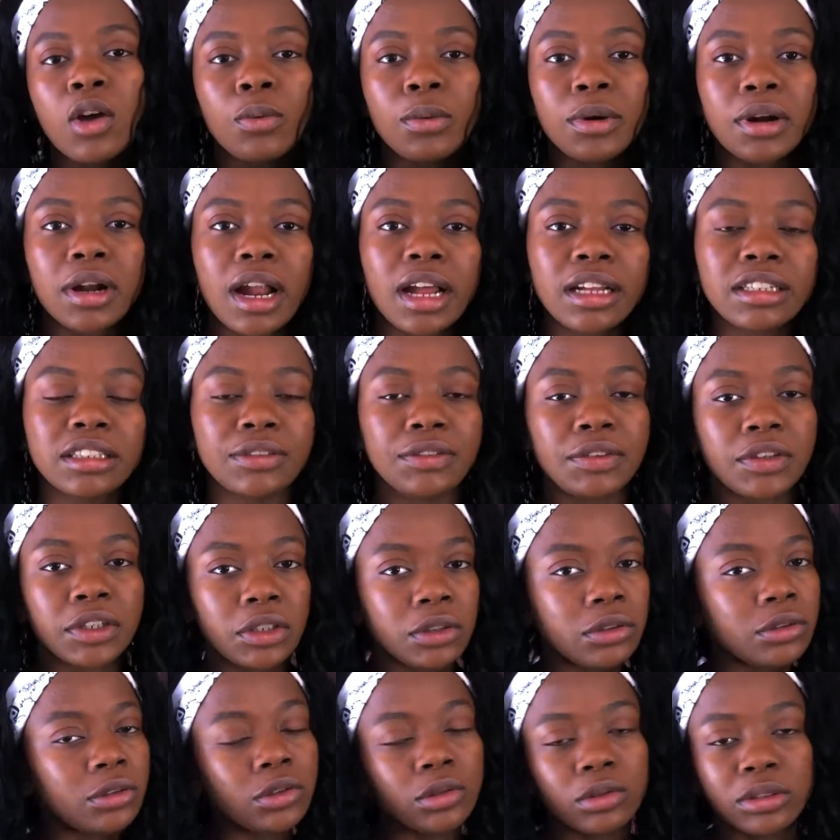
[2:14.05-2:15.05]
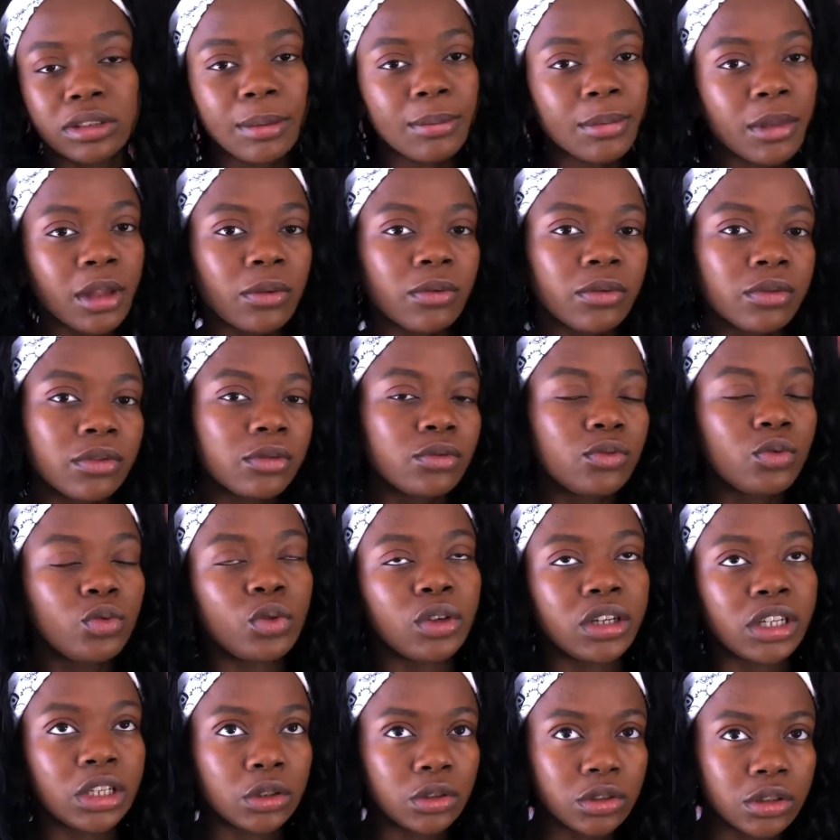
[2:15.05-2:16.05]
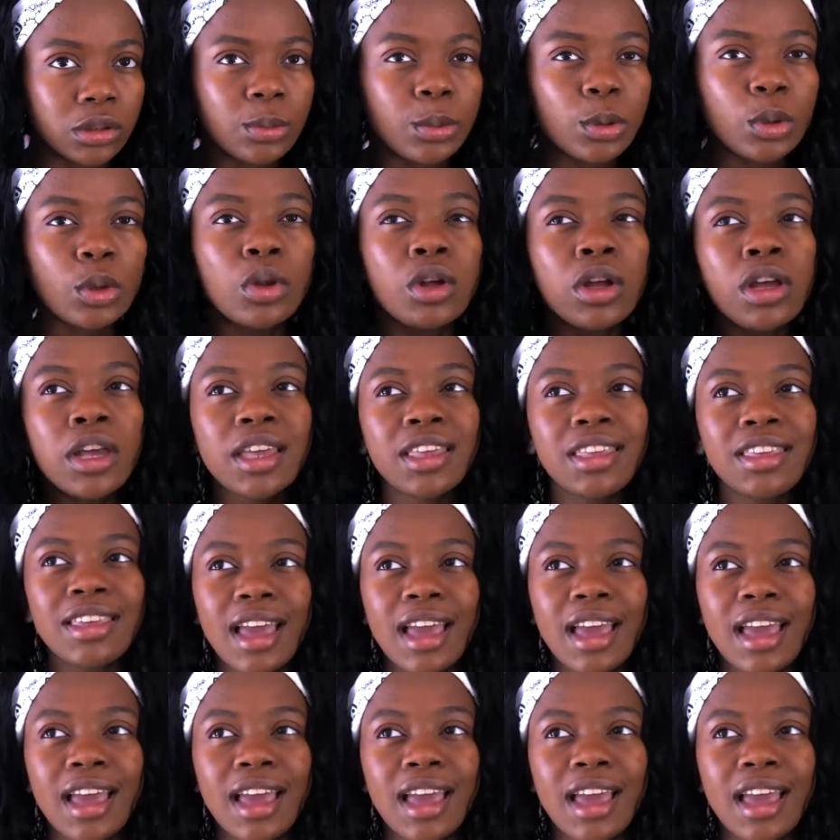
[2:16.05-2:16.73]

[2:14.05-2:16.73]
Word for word: Whereas if you use something reusable,